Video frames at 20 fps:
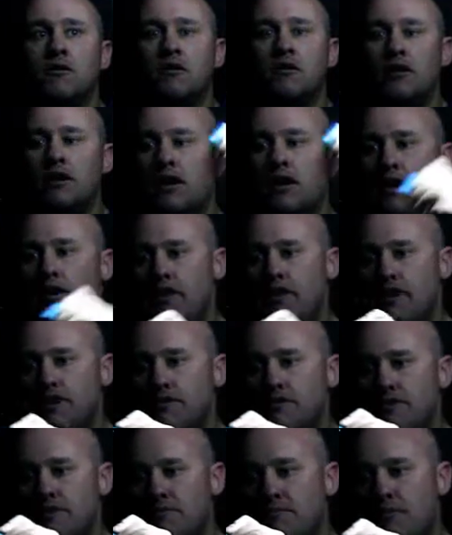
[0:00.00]
and it has
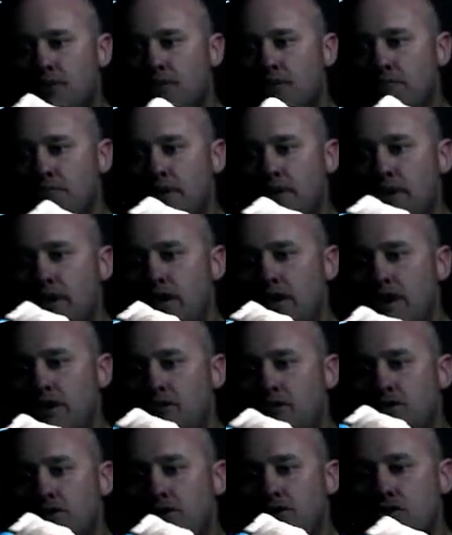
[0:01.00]
this bottom bit here,
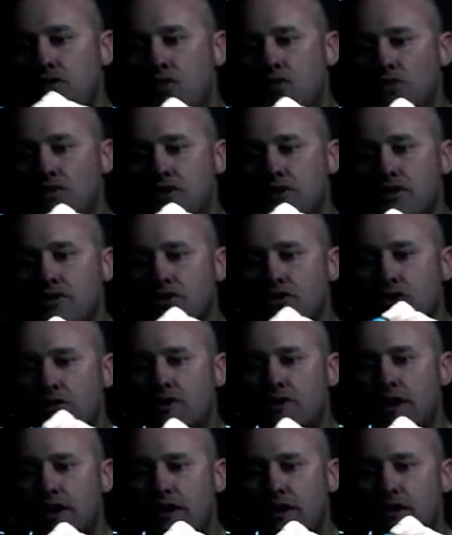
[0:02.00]
which is called the
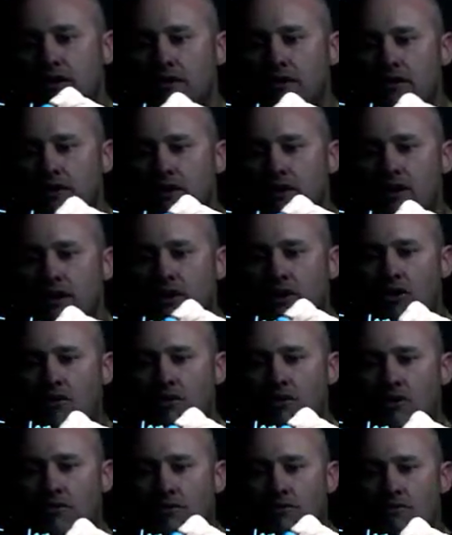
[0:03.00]
denominator. And I'm
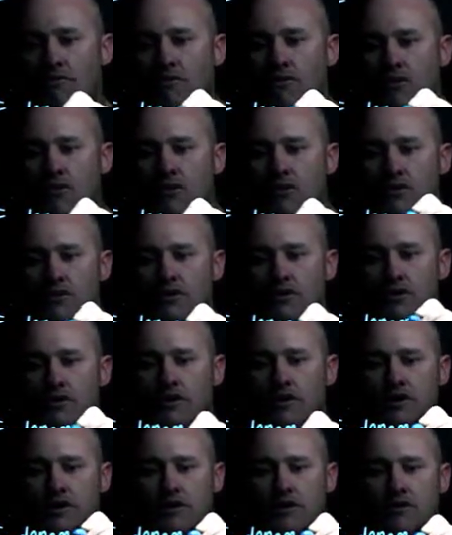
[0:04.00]
going to refer to
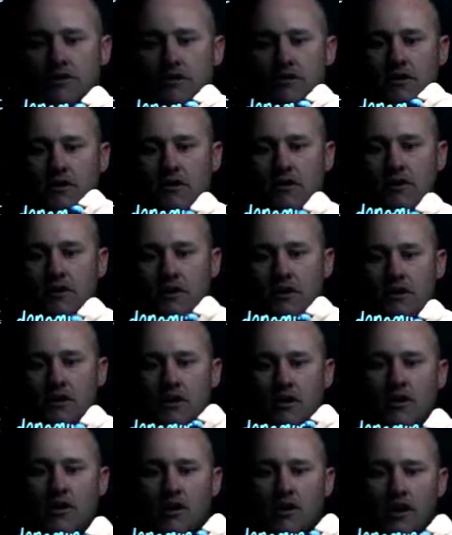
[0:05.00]
these
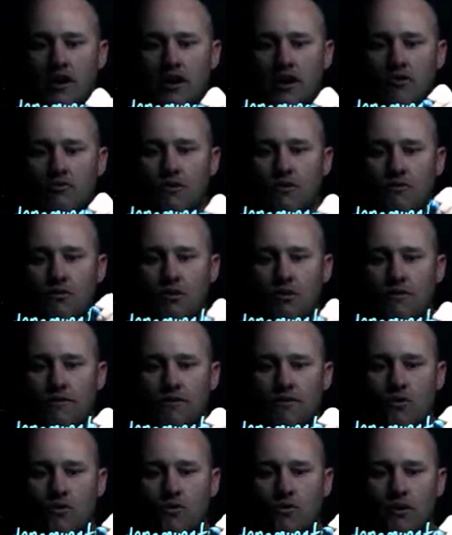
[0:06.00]
as we move
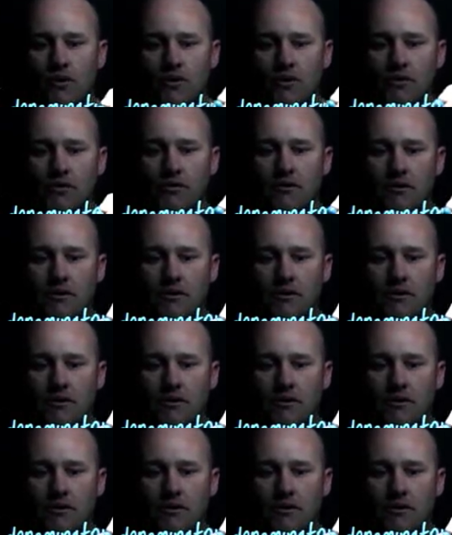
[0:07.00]
forward.